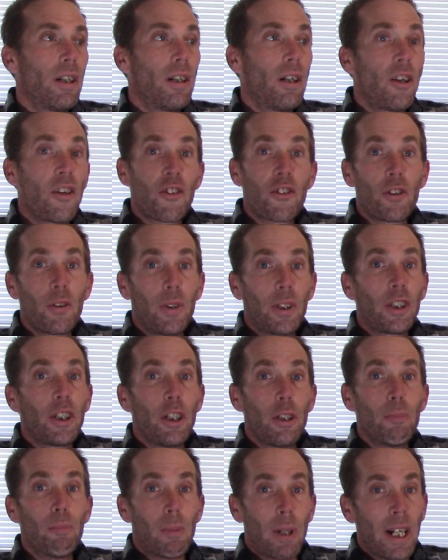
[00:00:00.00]
also a
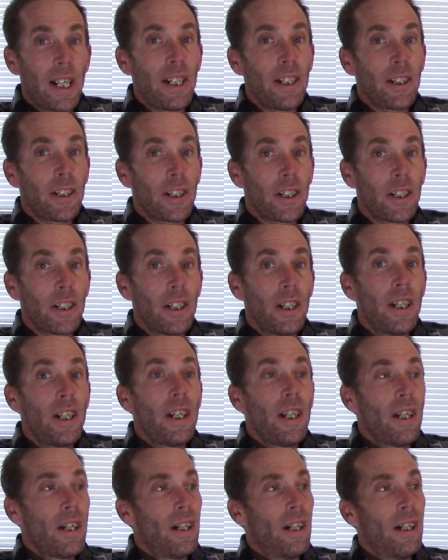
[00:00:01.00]
good mic.
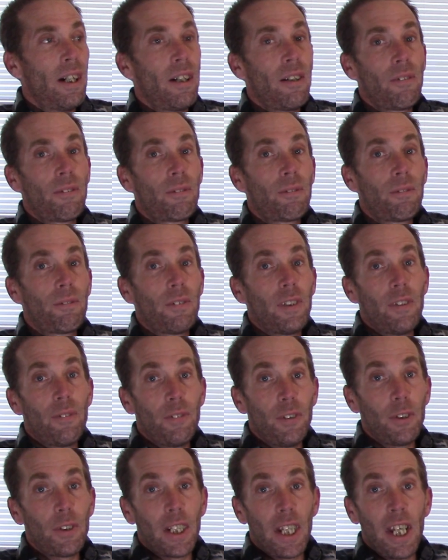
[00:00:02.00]

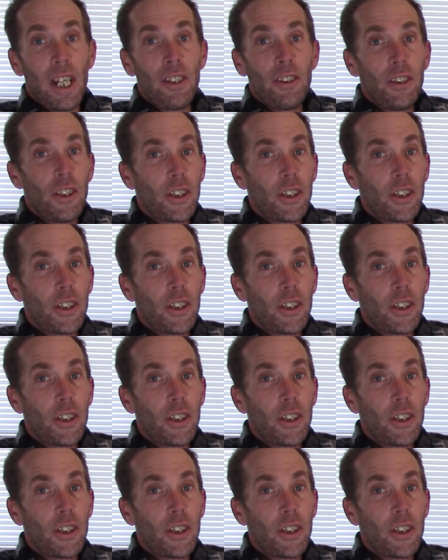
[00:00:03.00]
If you can,